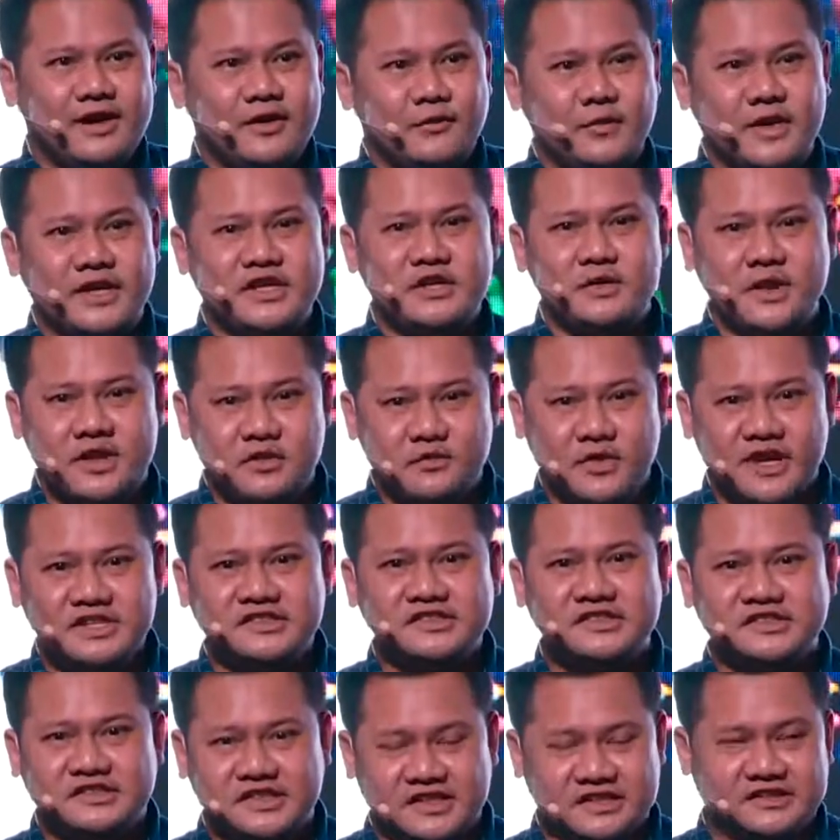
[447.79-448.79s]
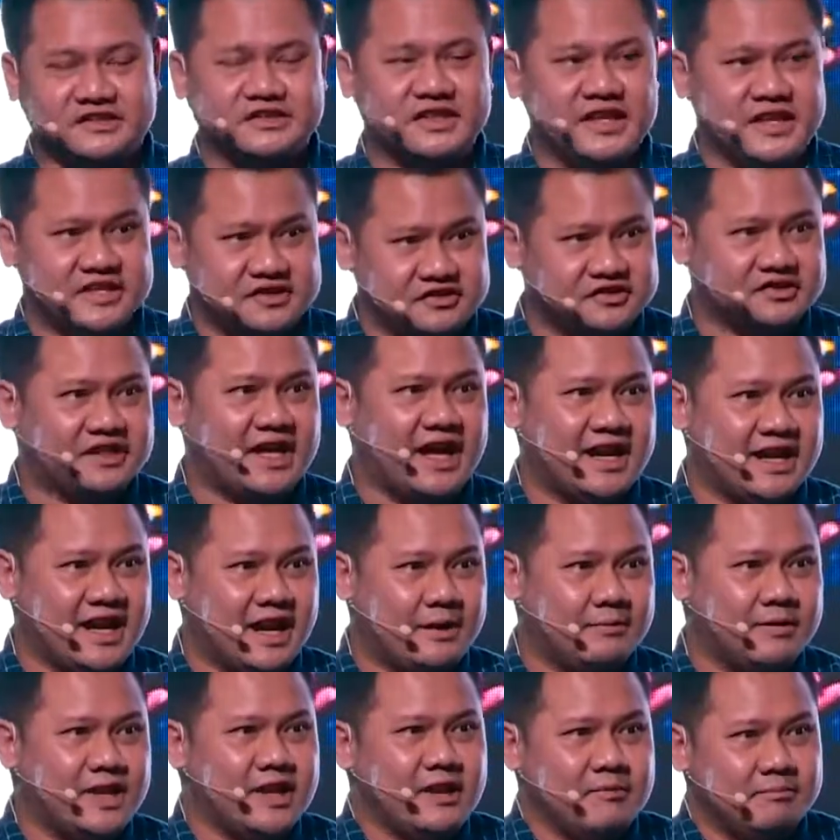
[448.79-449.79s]
When you invest in seed stage
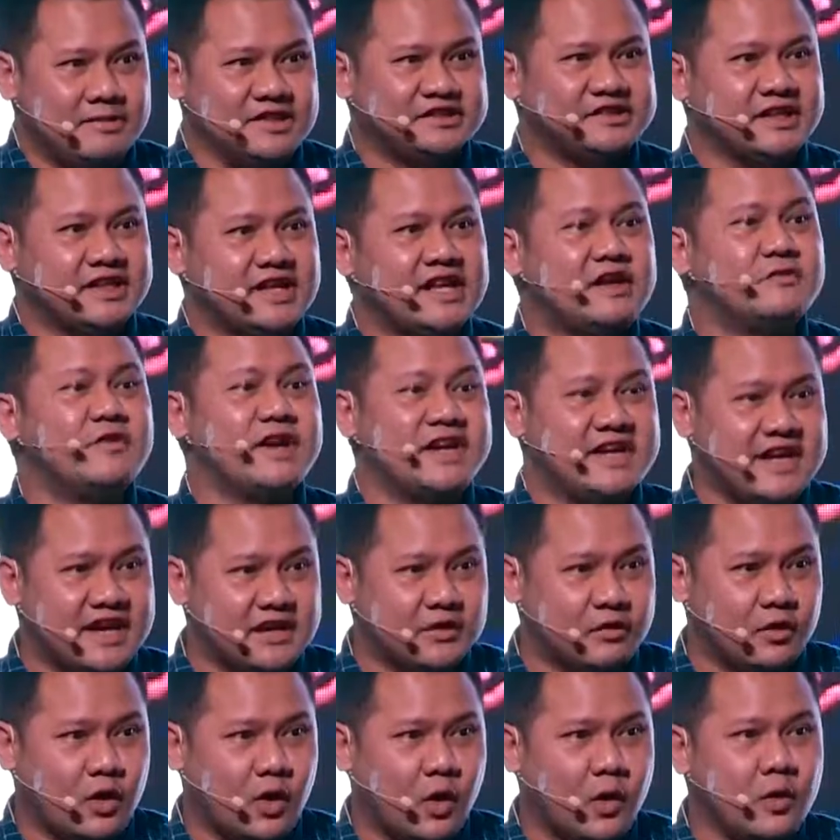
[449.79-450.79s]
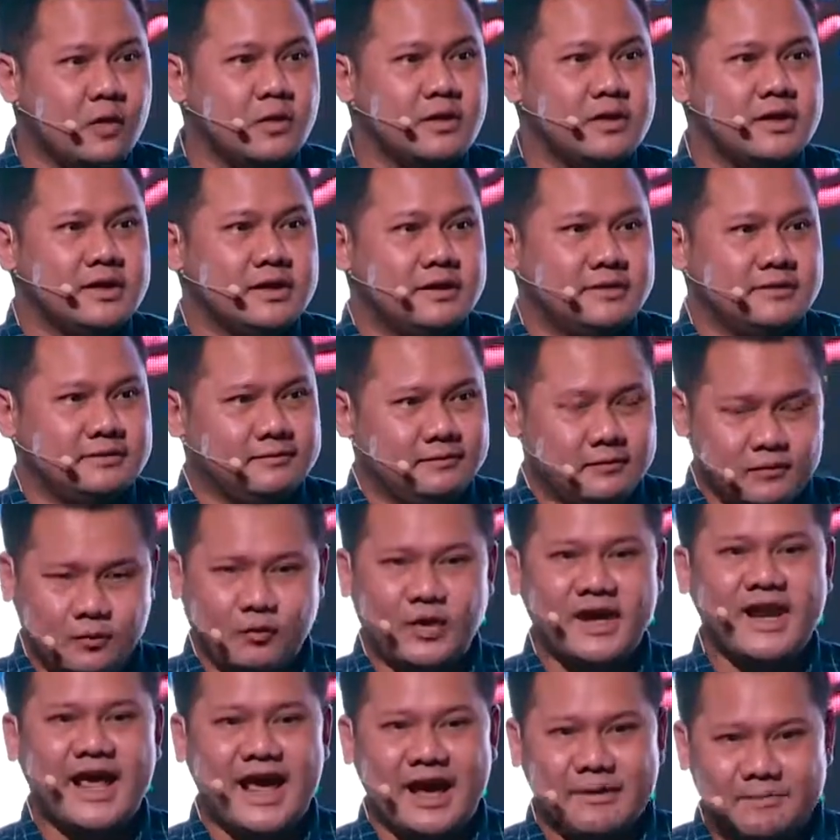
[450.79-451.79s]
startup, basically when they grow,
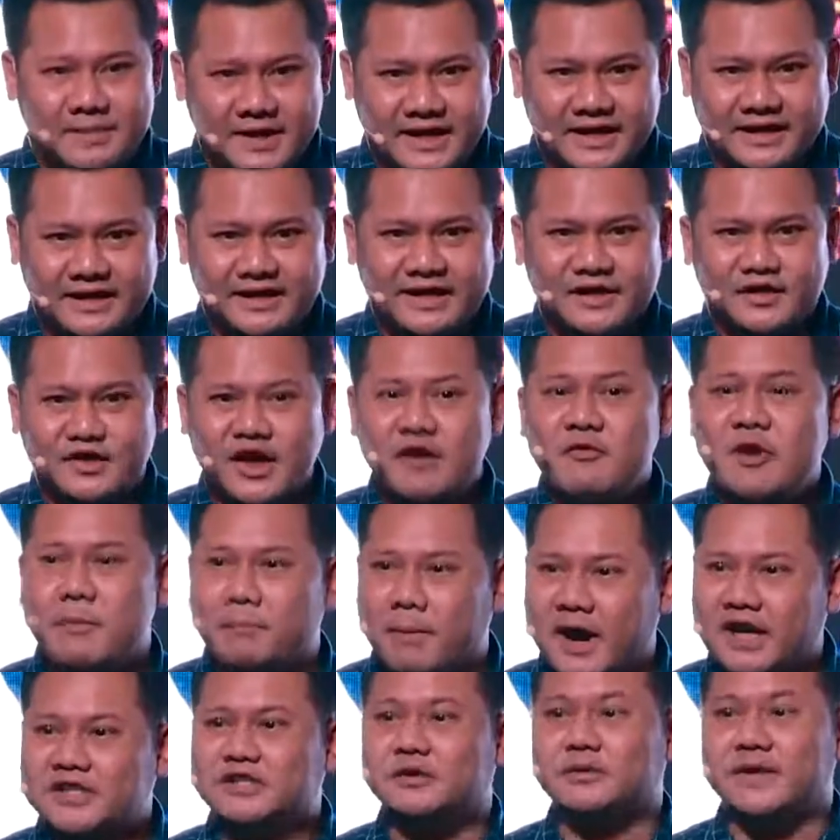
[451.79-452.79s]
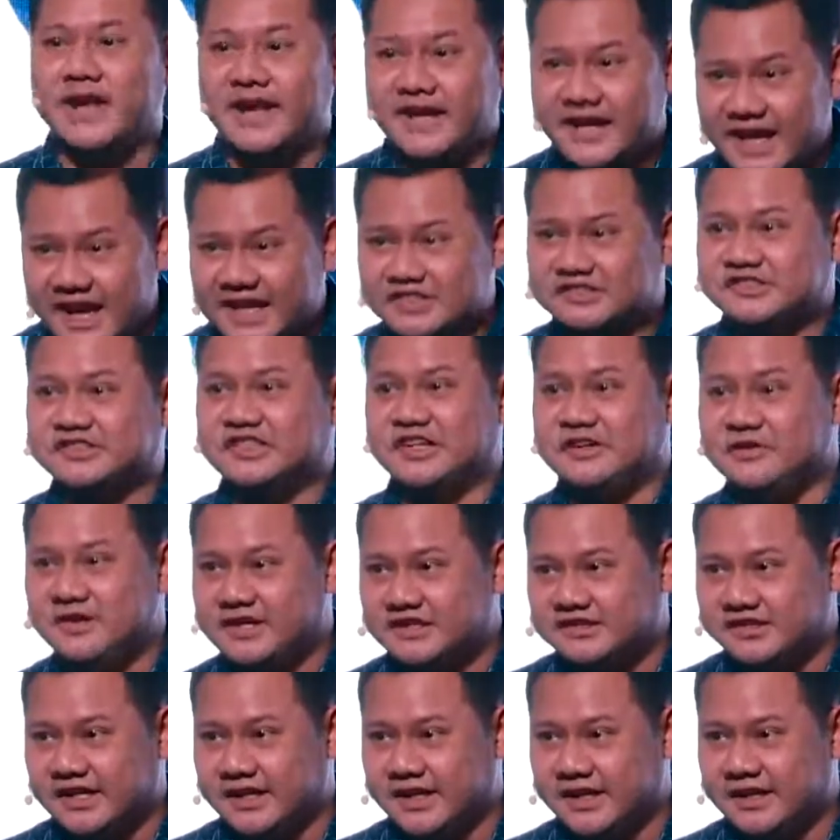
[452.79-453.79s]
what happened? You have a bottleneck at
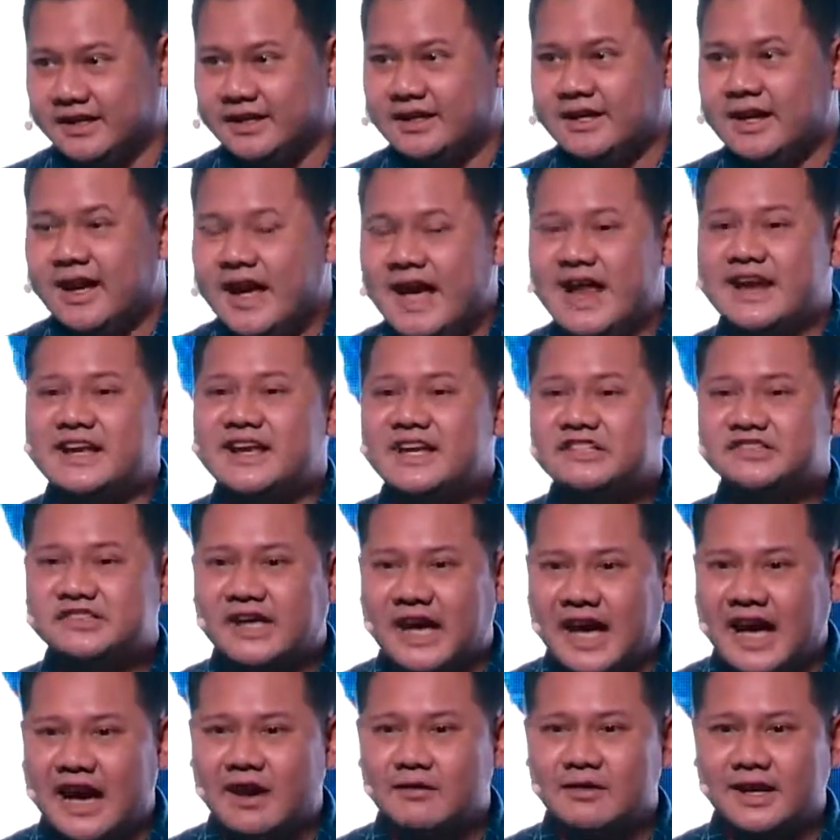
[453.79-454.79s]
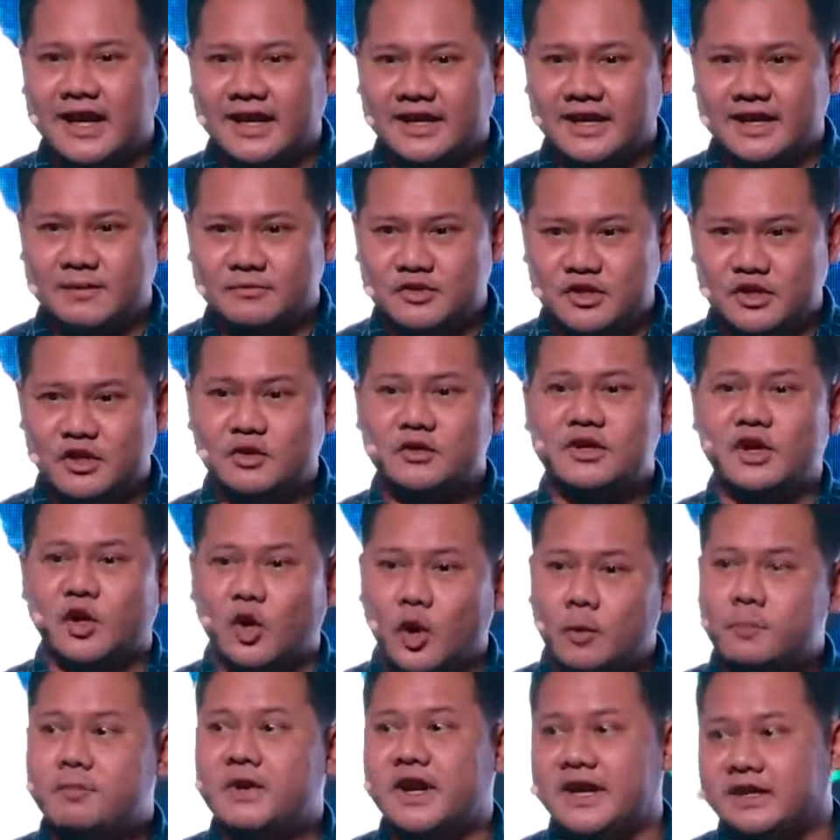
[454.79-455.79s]
Series A, and that's how the
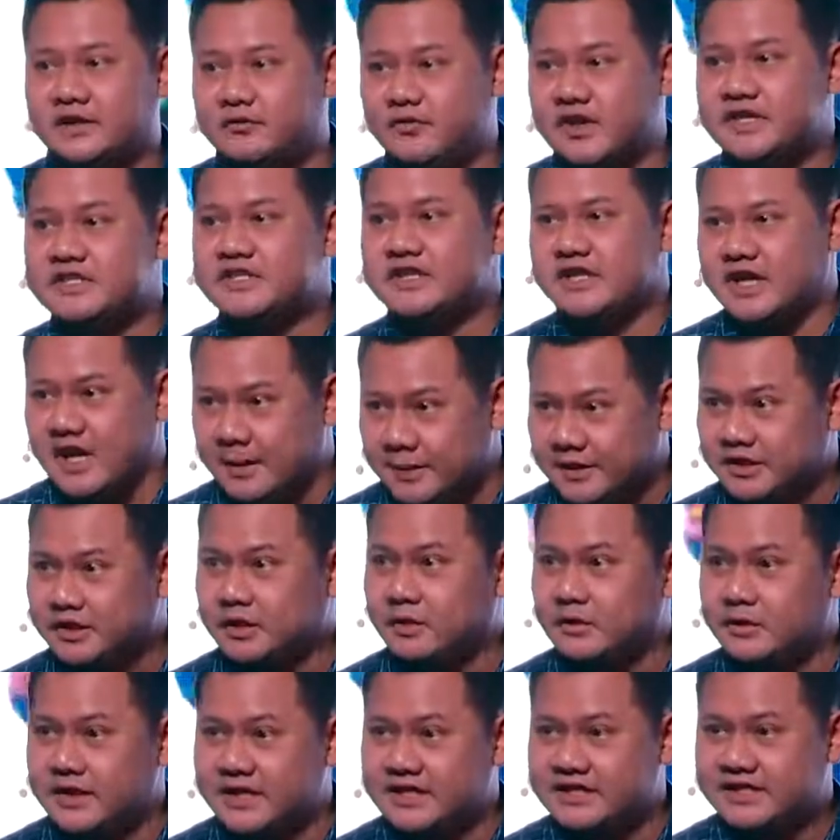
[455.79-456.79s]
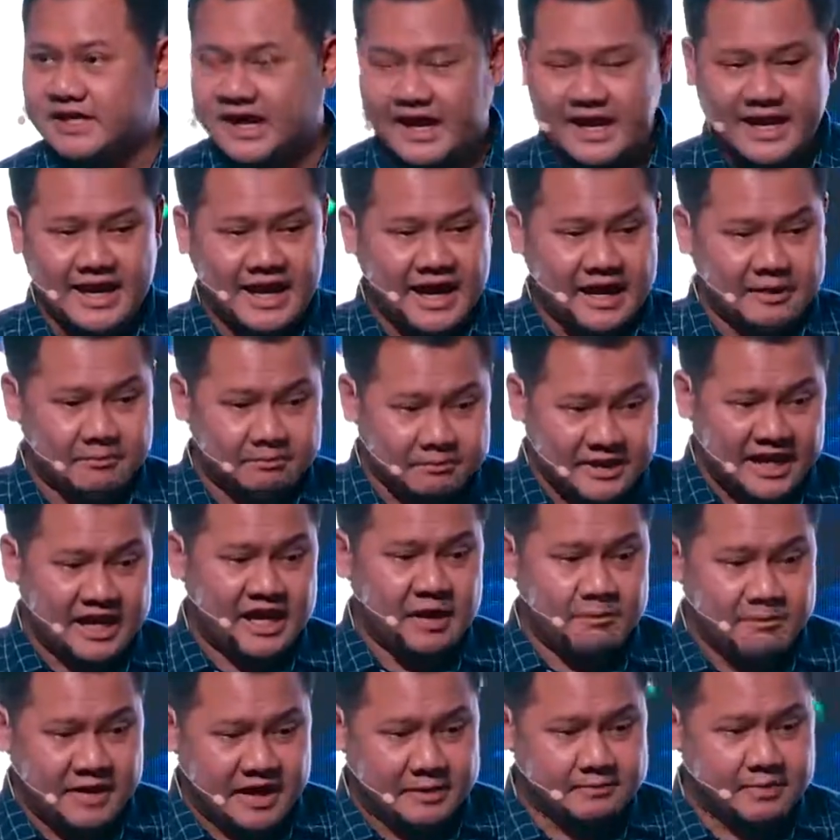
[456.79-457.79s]
corporate venture capital in Thailand play
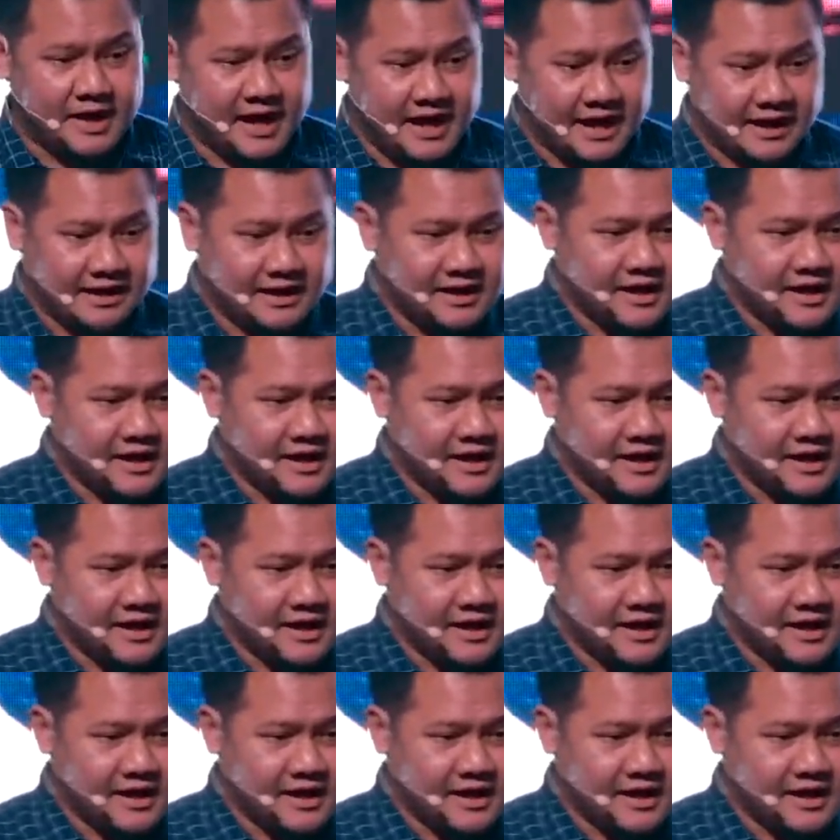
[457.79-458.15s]
a big part.